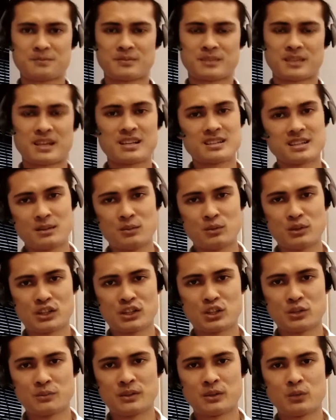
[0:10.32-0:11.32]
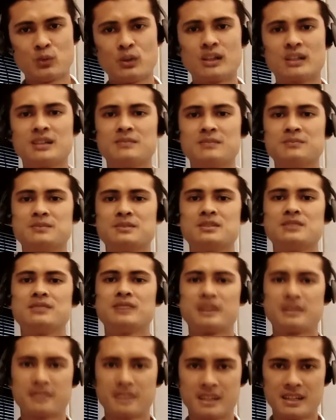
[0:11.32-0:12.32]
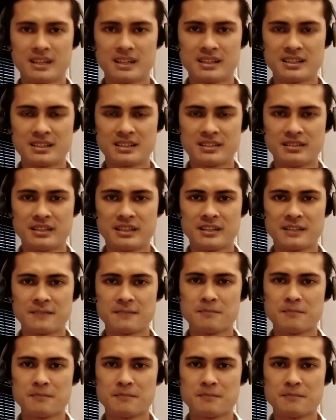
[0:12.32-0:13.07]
Assalamualaikum and welcome to Verify Halal TV.